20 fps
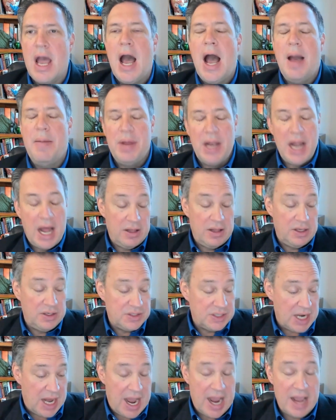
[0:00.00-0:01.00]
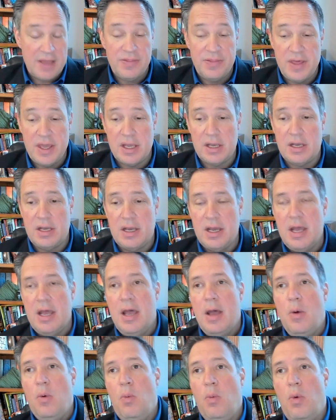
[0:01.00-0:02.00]
I mean, listen, I think
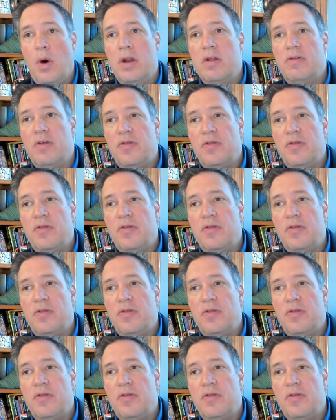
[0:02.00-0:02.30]
one of